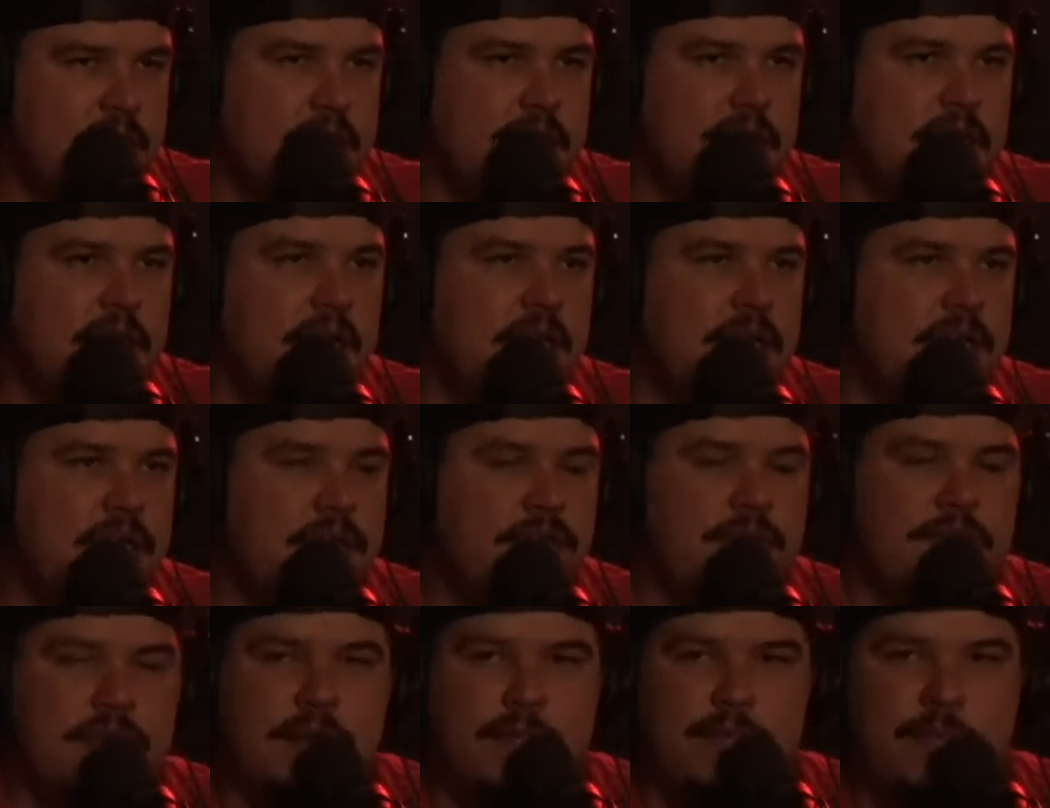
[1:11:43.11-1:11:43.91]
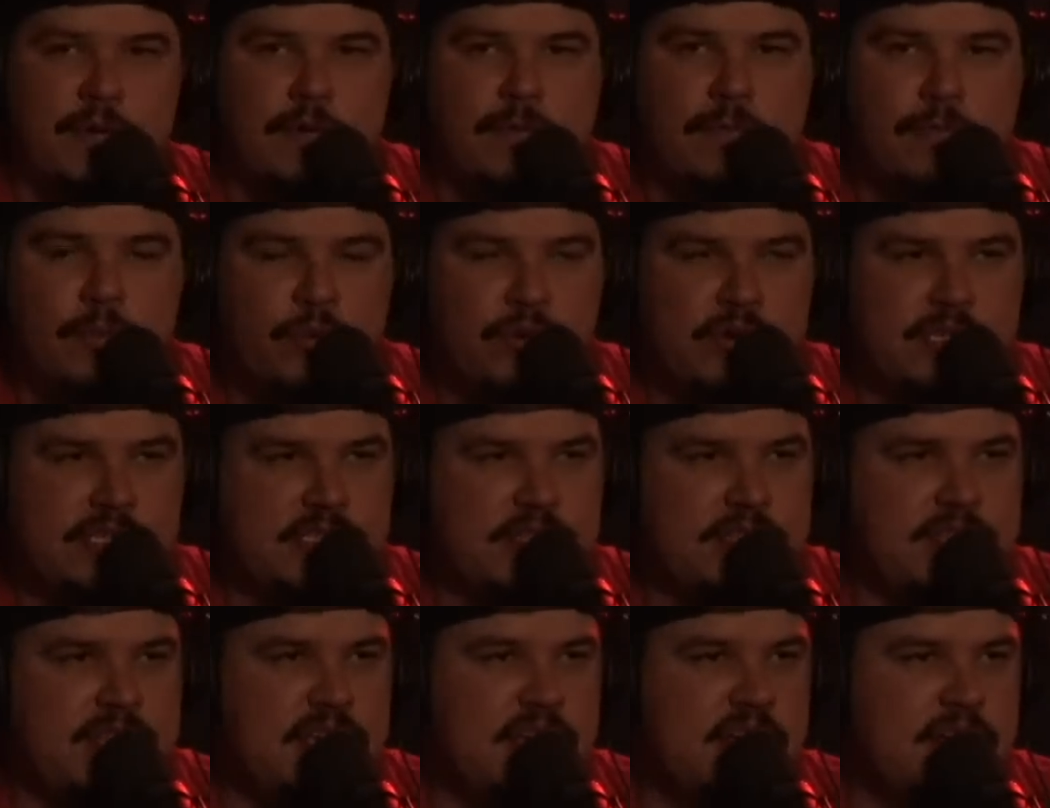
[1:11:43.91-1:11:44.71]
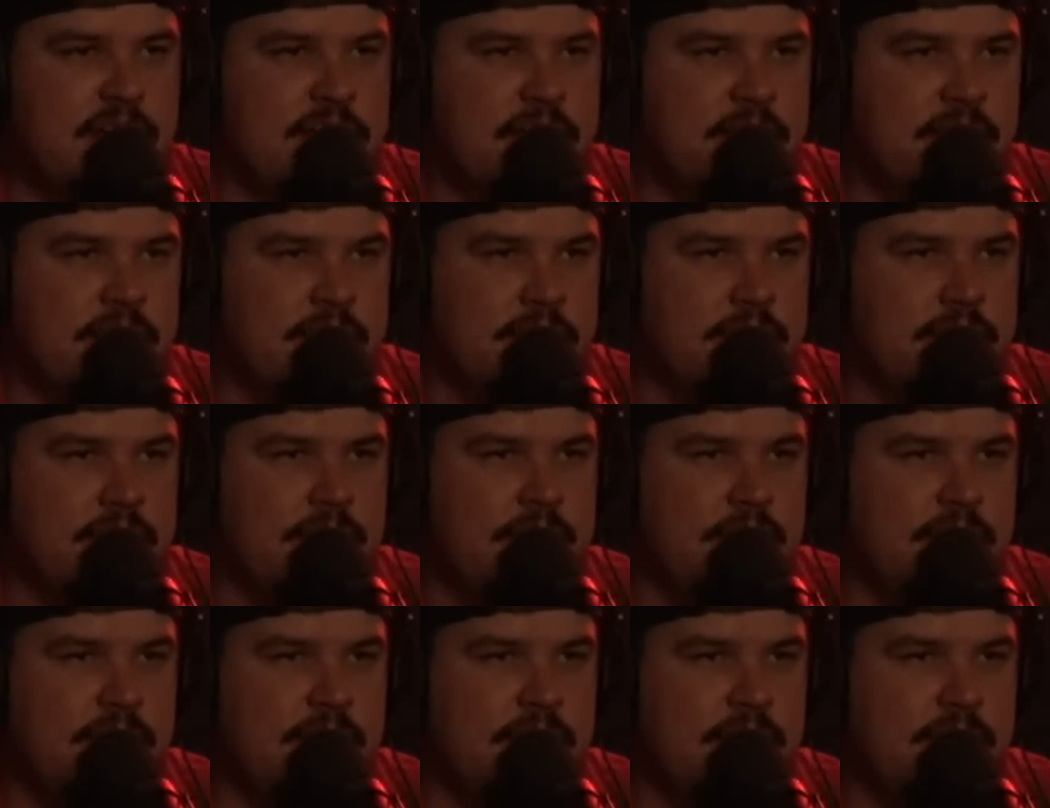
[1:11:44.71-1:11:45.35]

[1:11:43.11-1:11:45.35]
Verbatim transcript: an unknown number of boys in the area.